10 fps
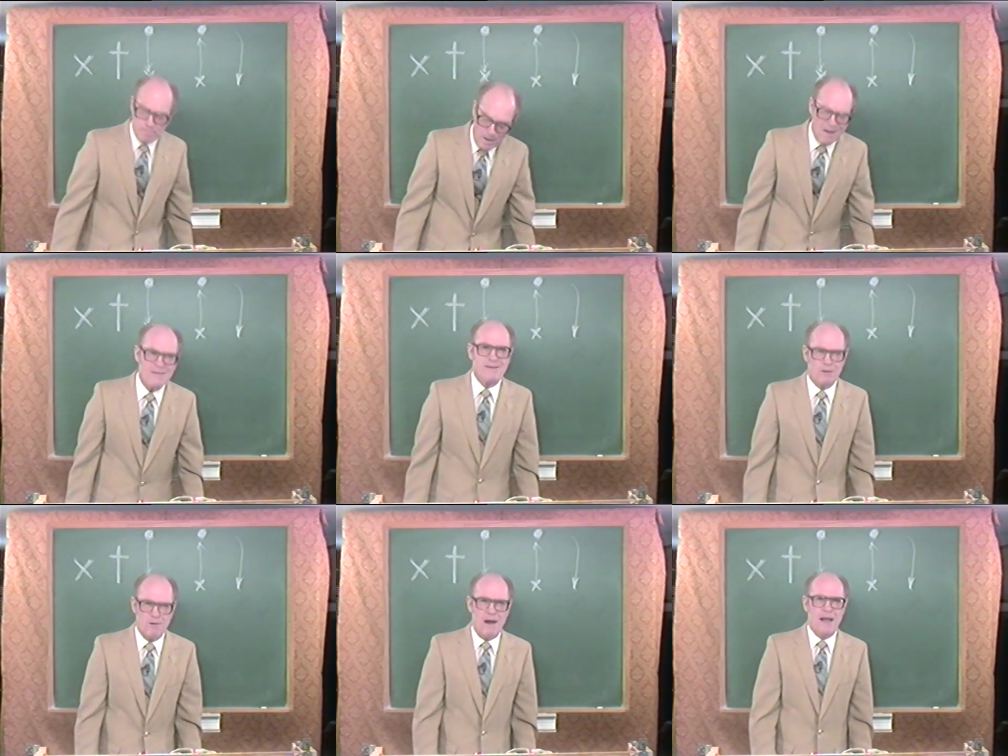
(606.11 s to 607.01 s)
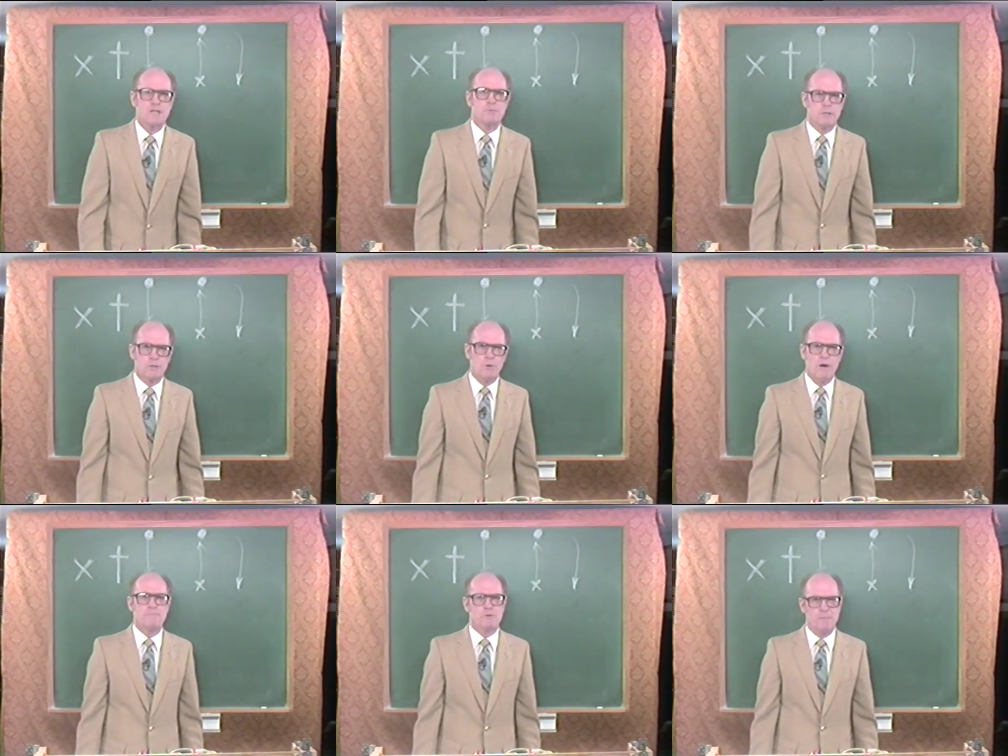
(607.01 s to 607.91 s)
body of Christ will go
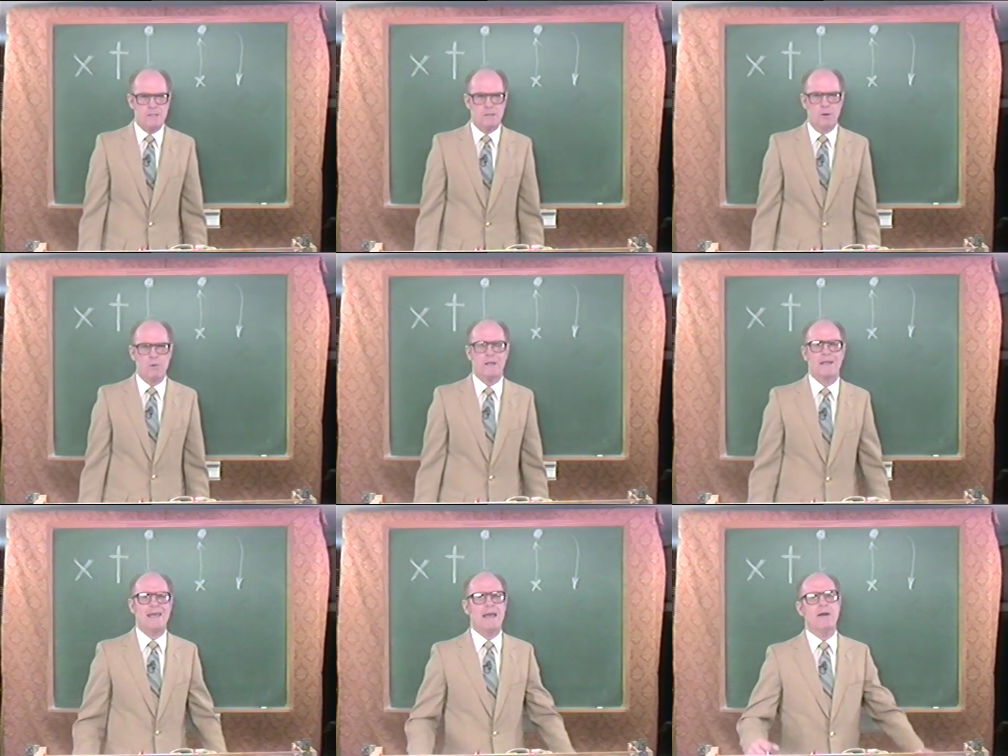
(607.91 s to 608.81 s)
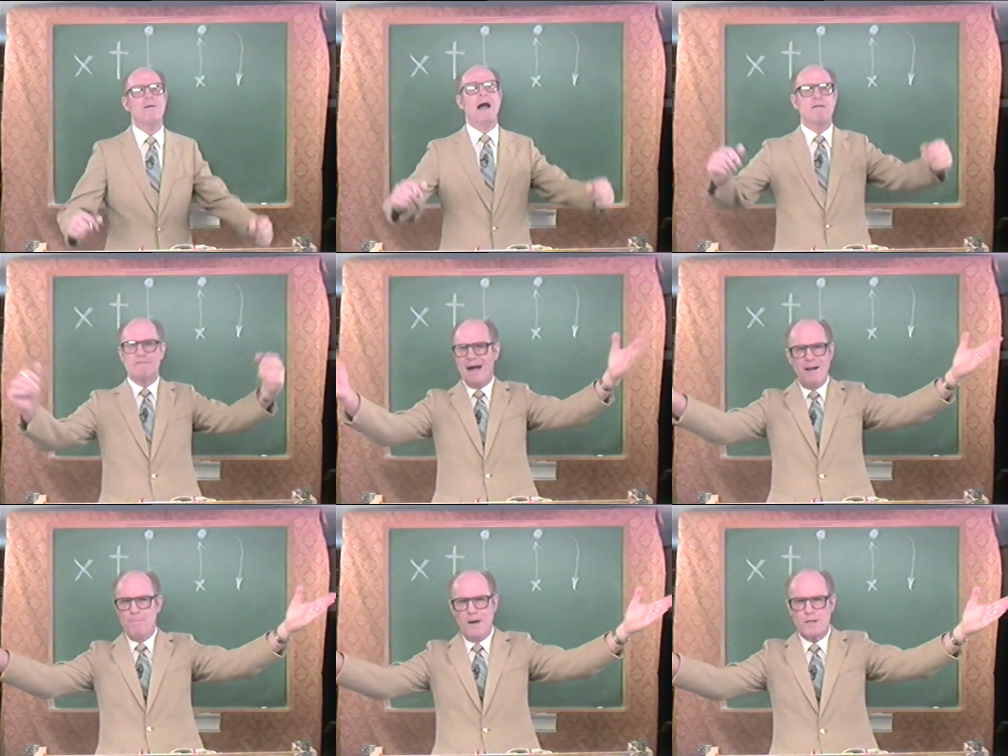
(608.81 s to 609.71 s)
up to meet the Lord in the air. Our
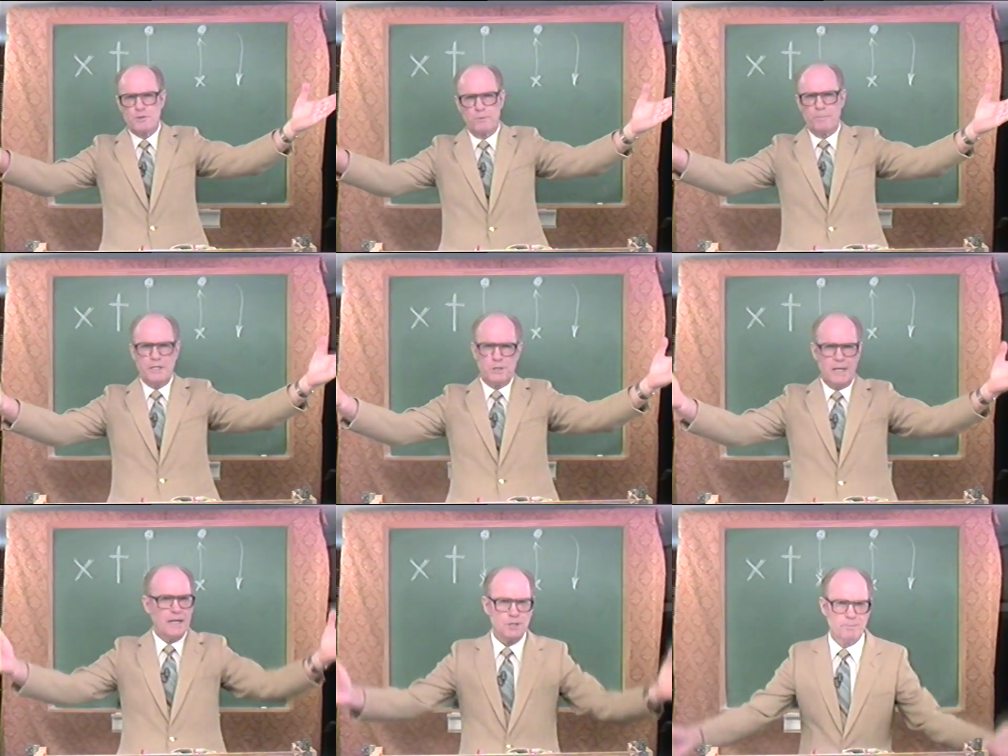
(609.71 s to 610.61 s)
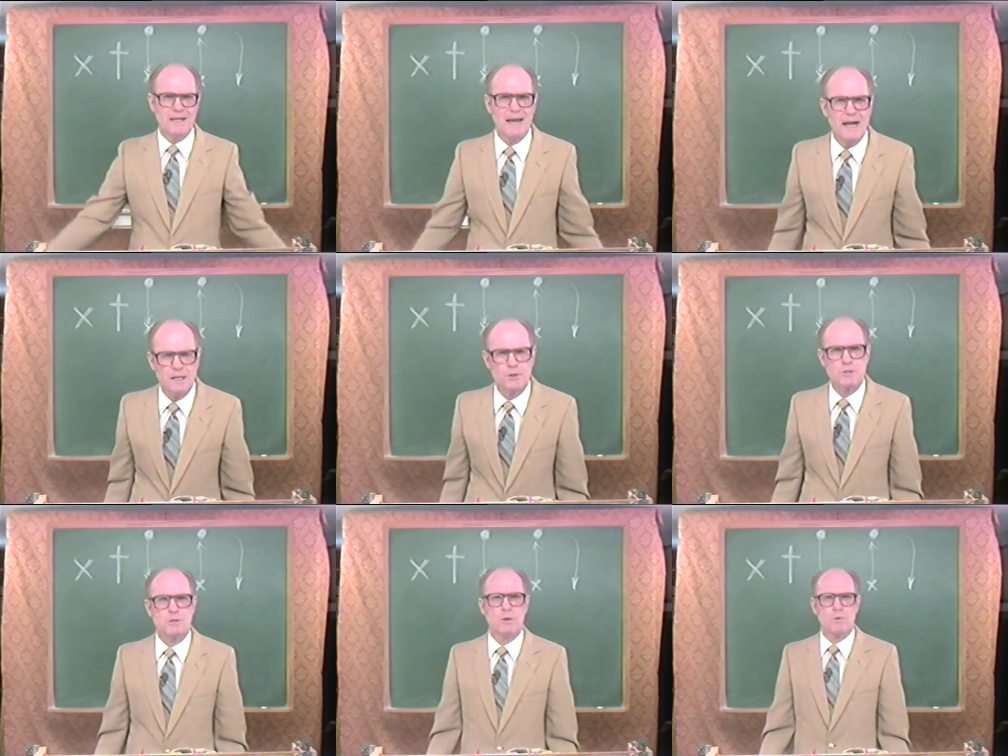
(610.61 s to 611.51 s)
vile bodies will be changed, made like unto
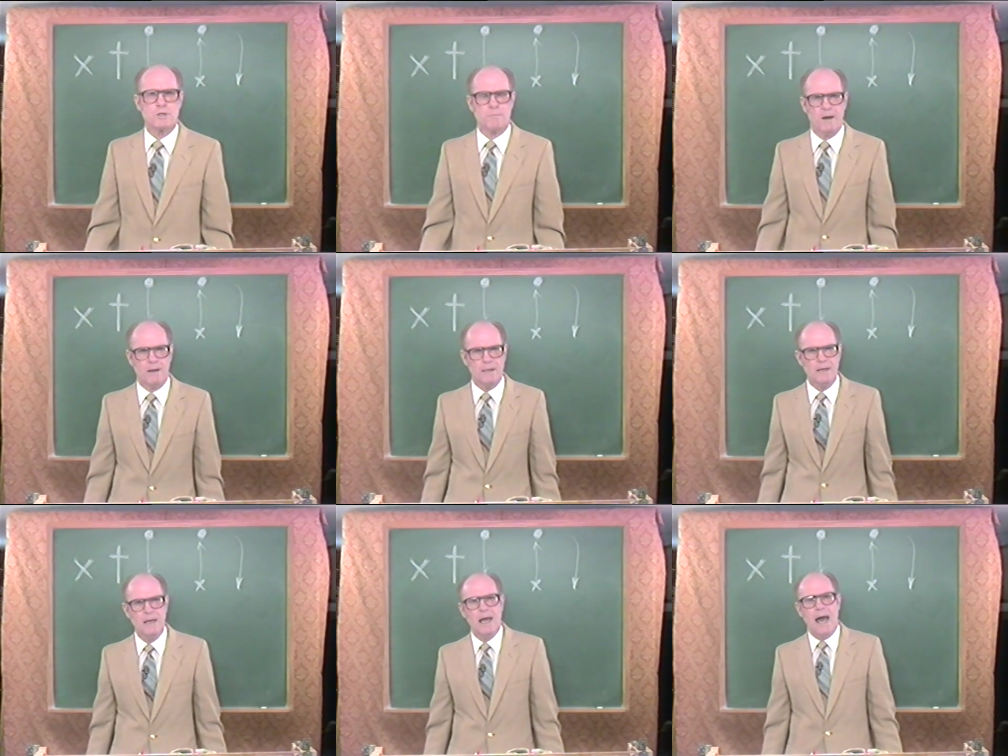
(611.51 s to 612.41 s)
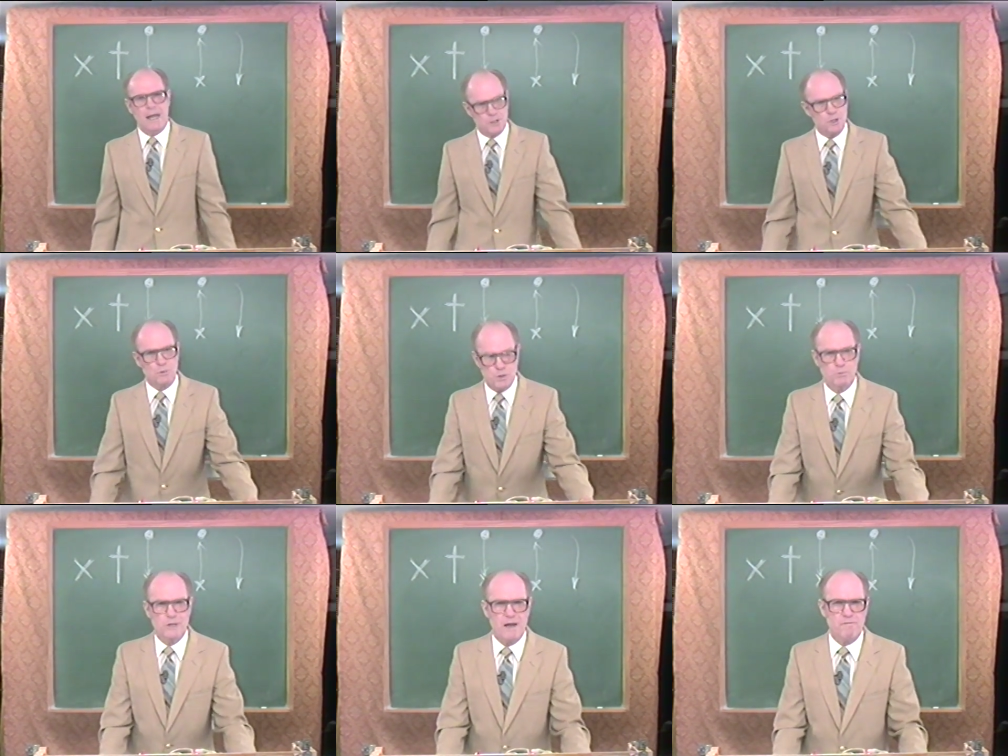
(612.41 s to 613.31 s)
his glorious body, and so shall
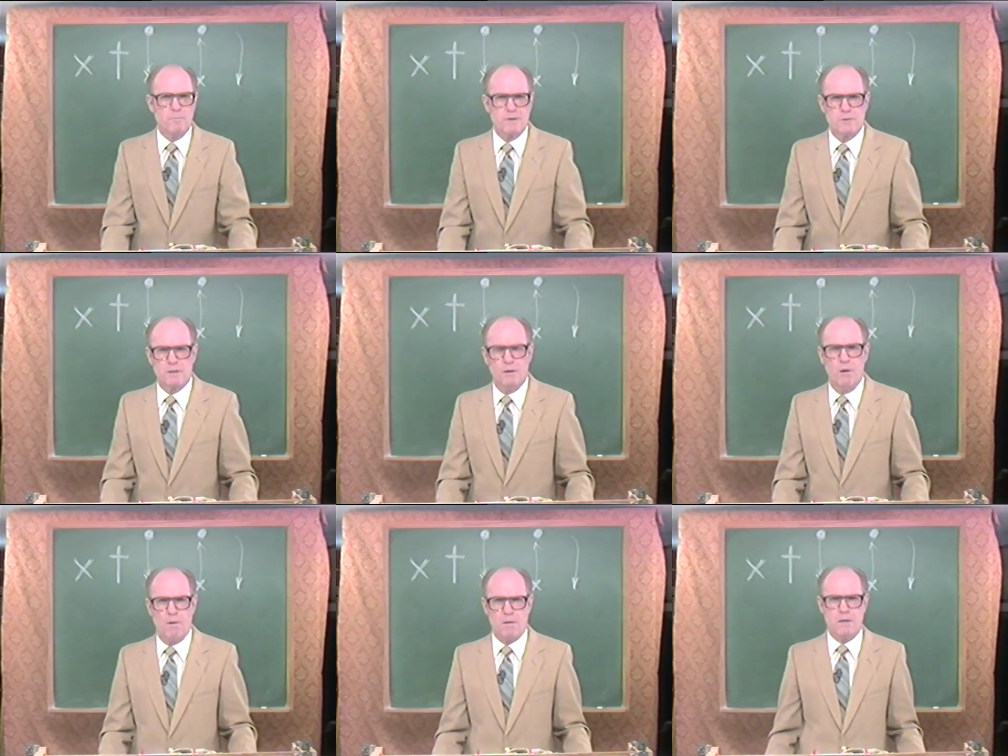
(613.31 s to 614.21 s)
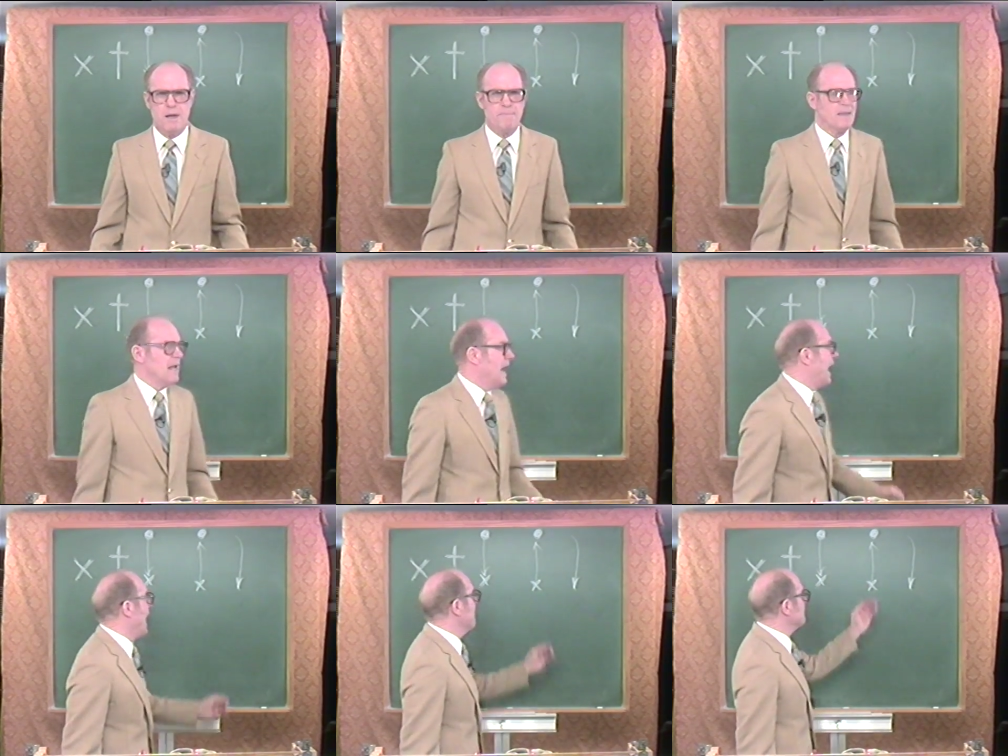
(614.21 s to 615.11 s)
we ever be with the Lord.
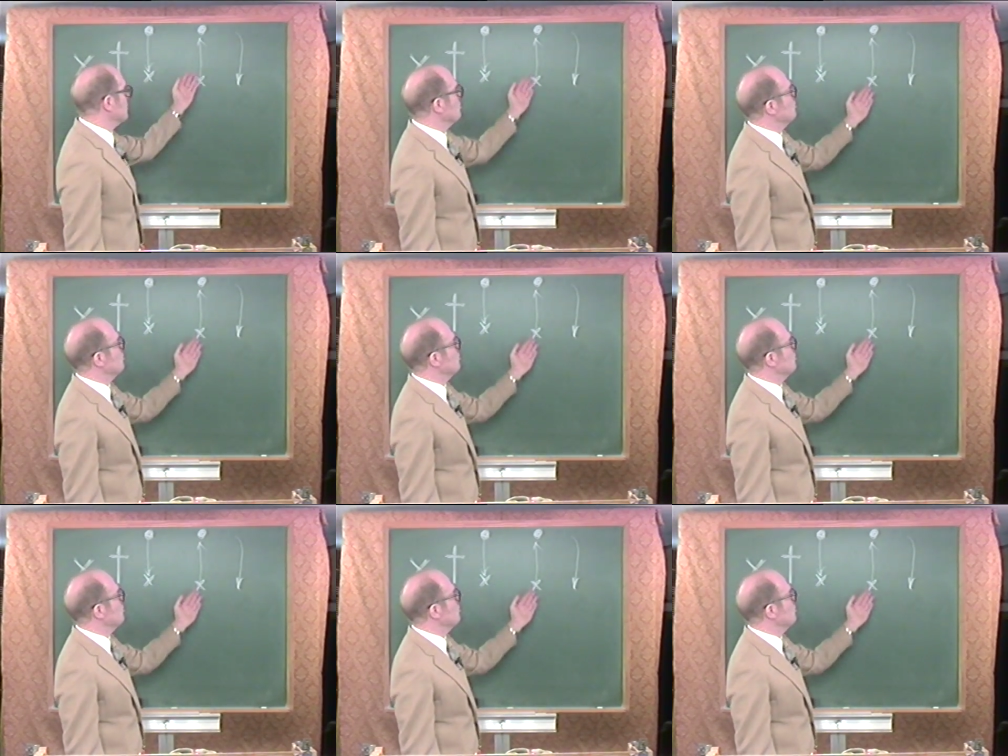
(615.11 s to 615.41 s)
After